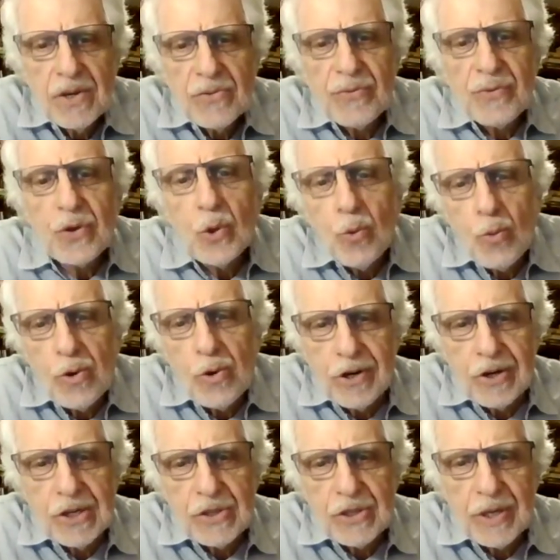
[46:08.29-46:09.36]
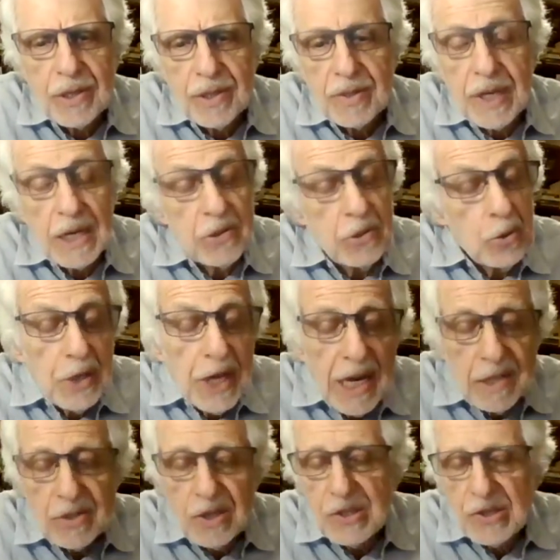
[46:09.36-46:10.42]
few words that you
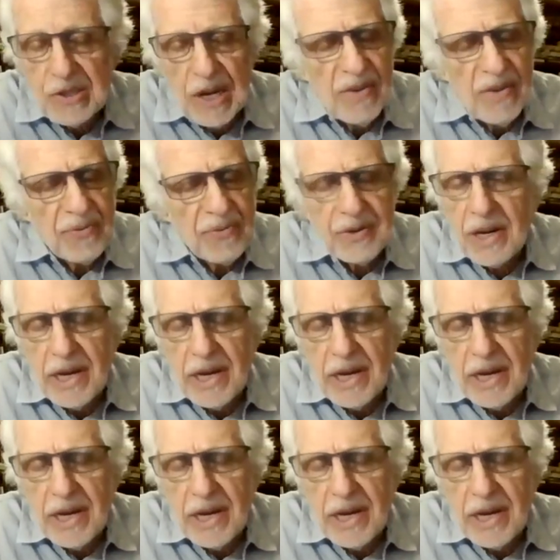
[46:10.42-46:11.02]
can't decipher